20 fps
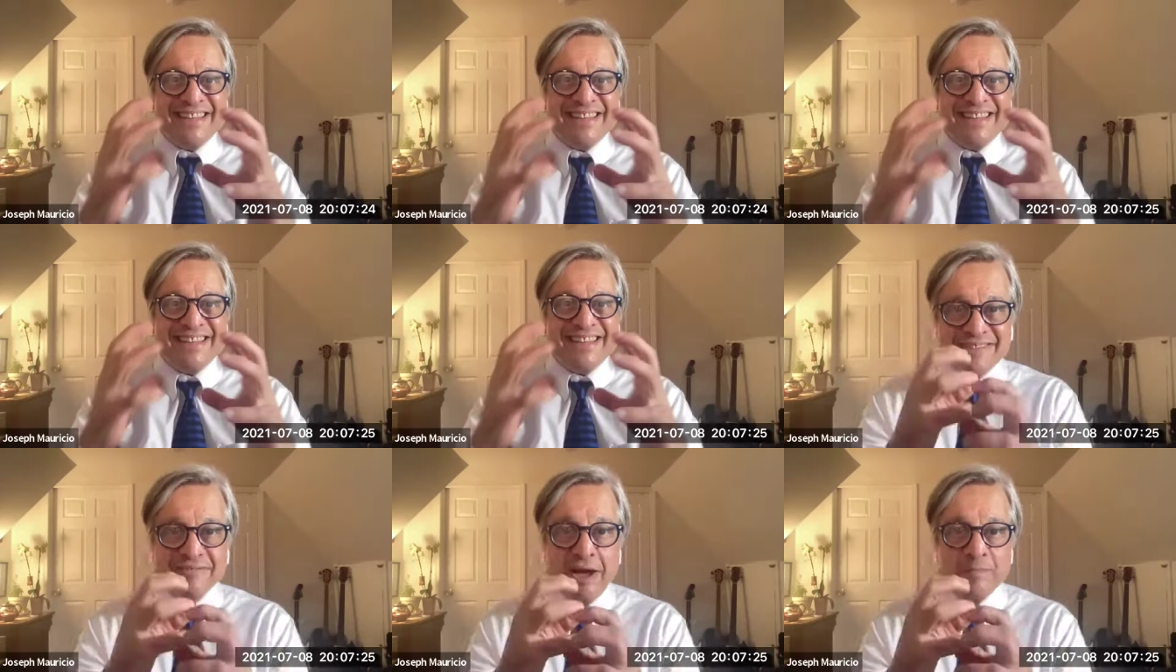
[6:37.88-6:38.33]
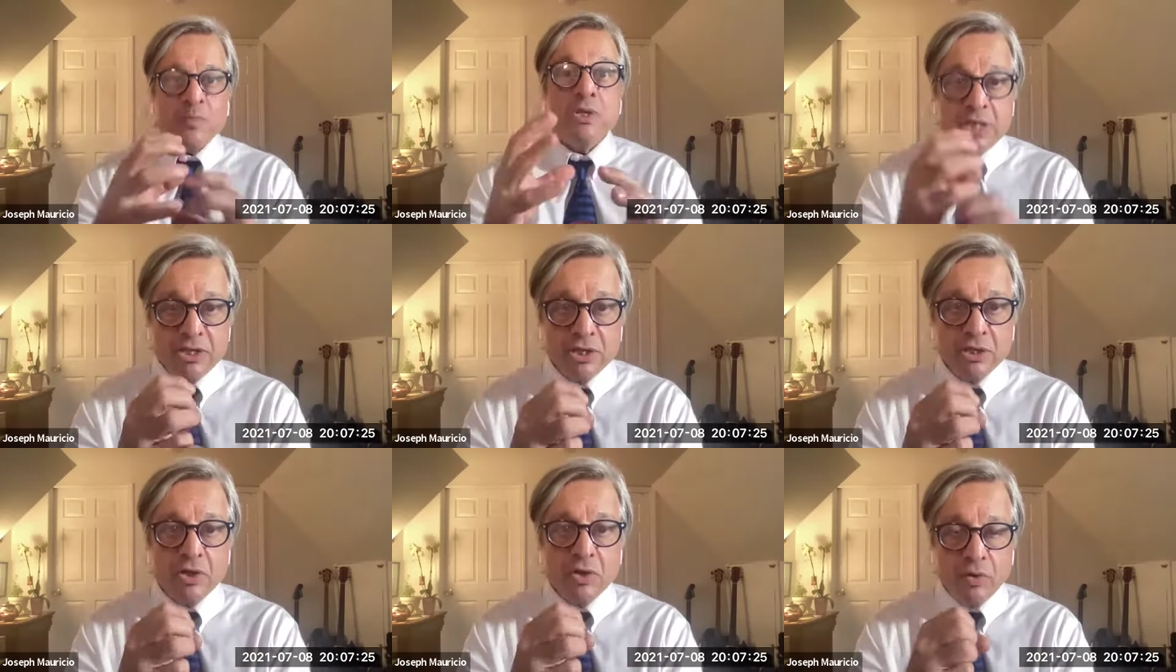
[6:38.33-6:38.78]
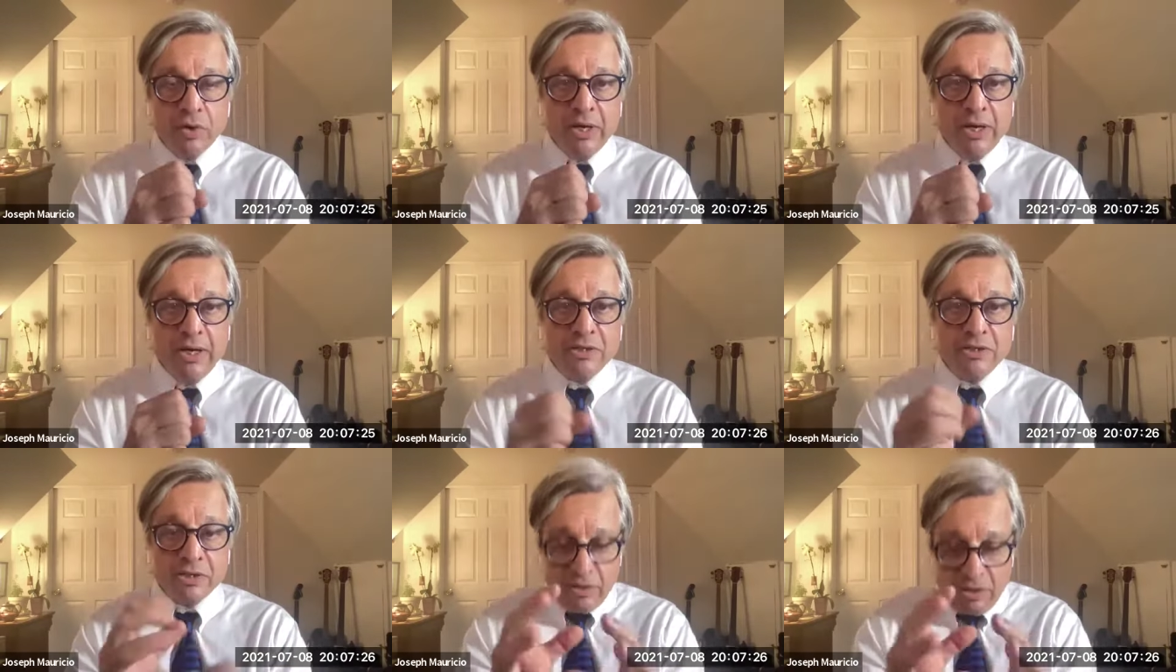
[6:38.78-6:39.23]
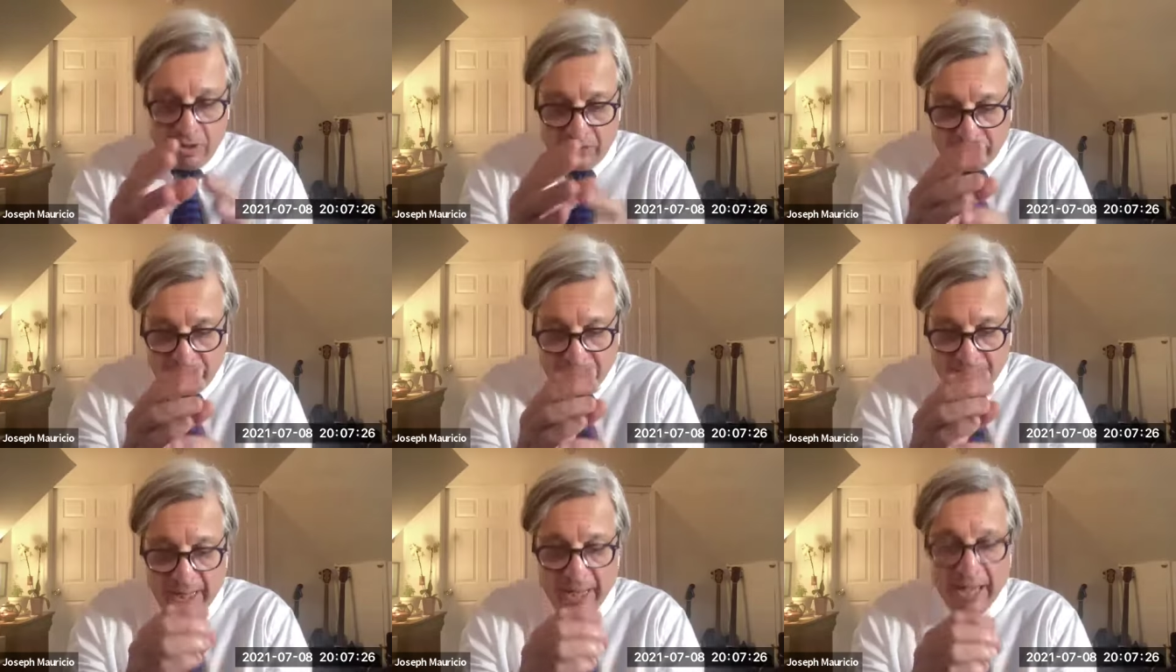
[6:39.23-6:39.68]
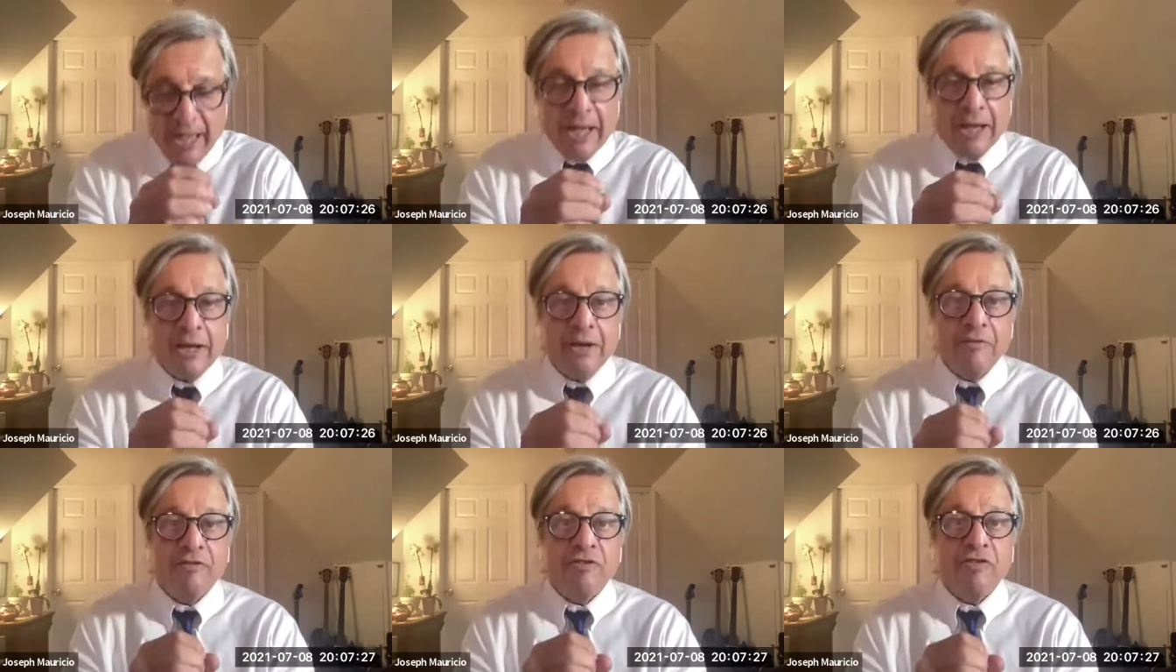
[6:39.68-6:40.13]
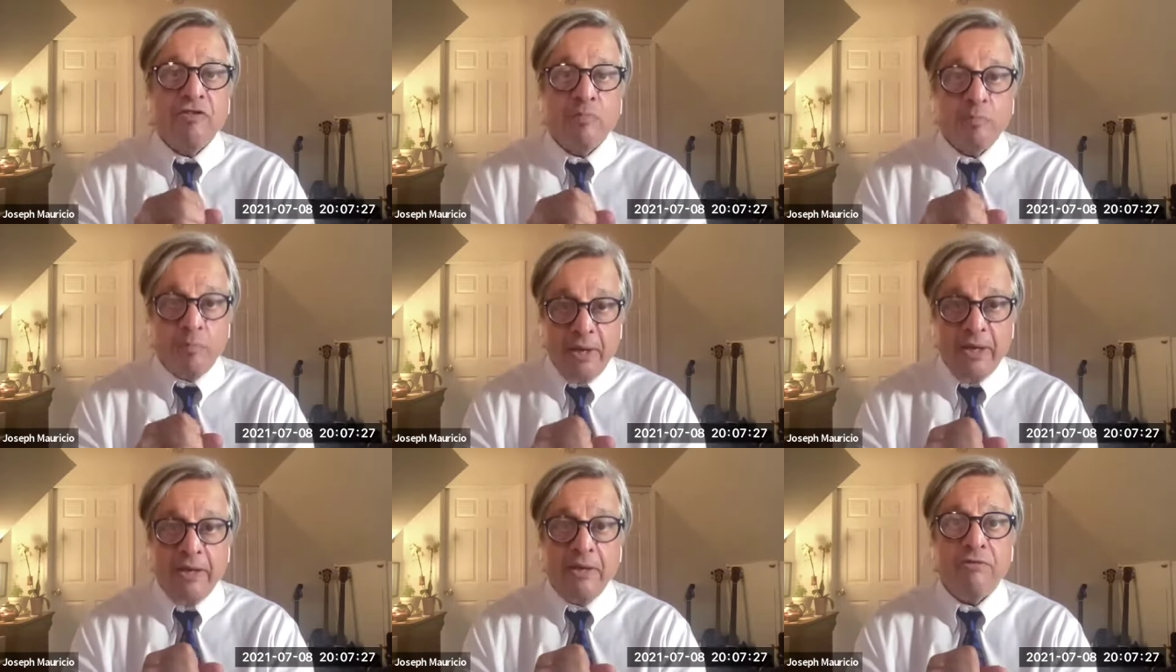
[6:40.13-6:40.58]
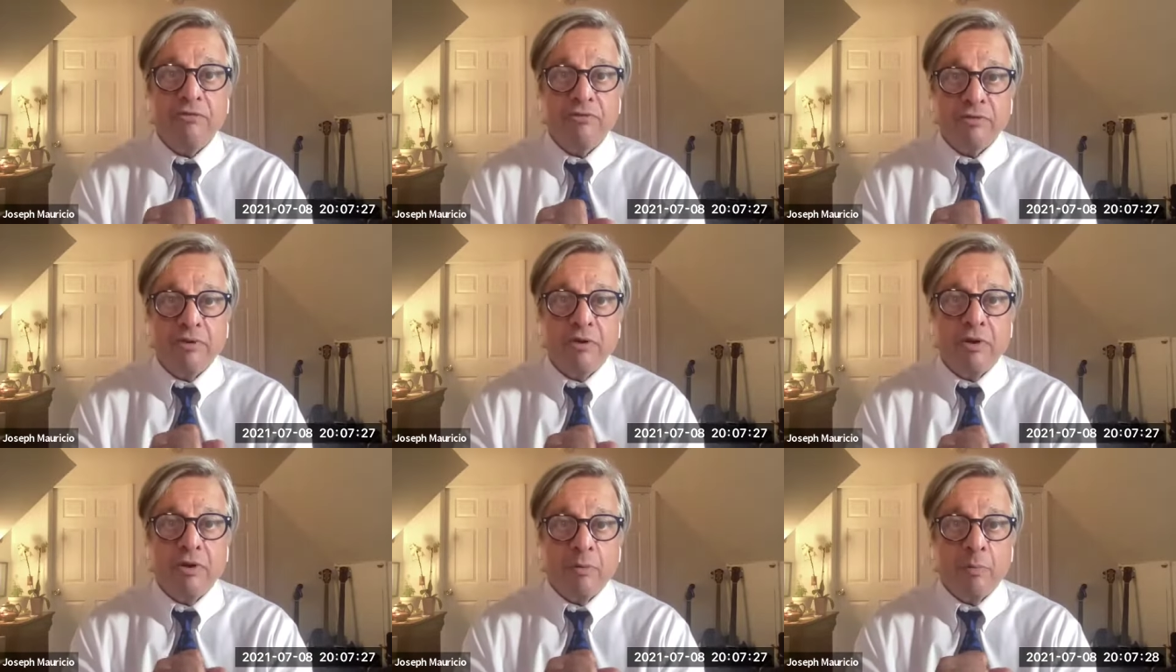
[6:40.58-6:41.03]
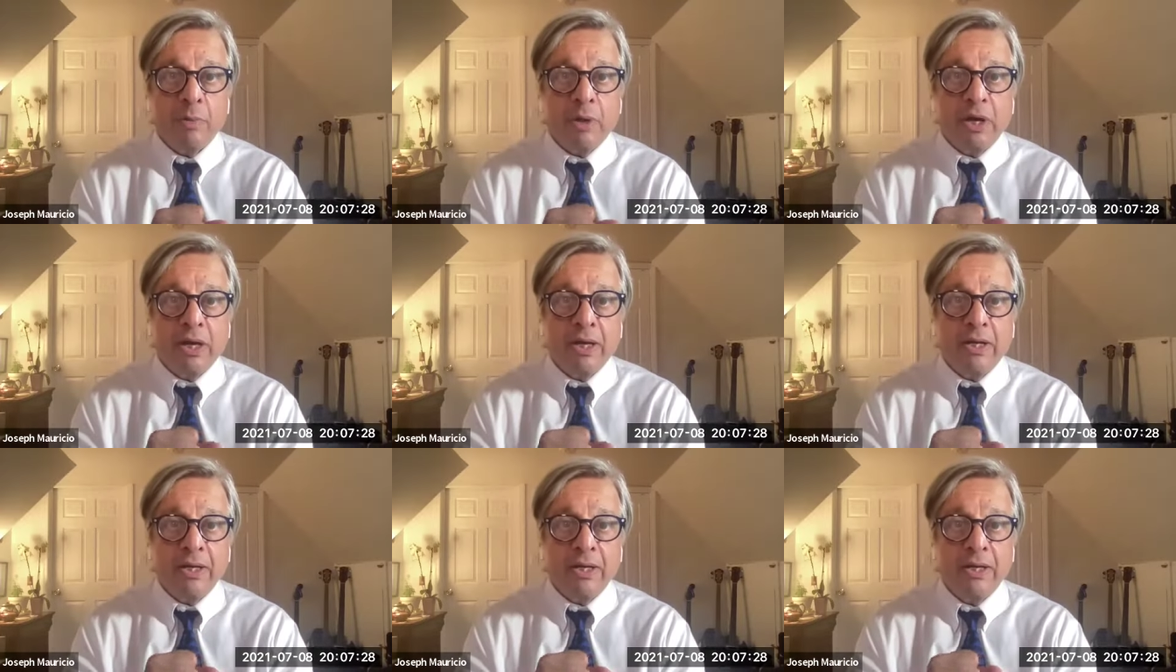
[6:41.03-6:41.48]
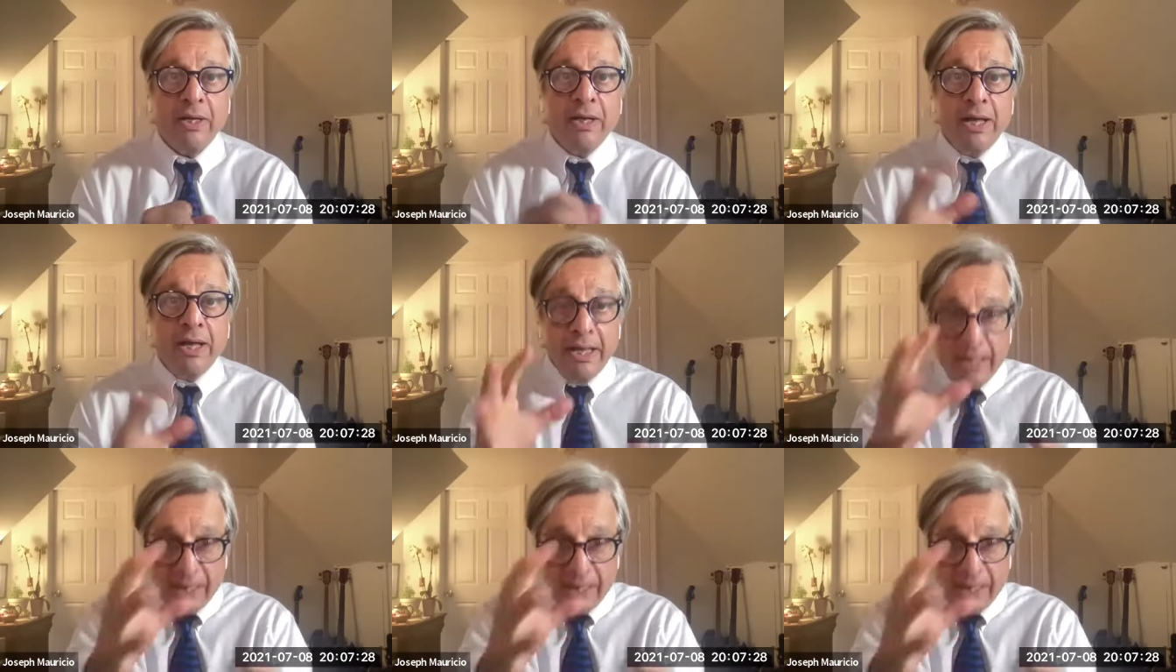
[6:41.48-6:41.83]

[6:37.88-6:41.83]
Tension creates a lack of space in our body.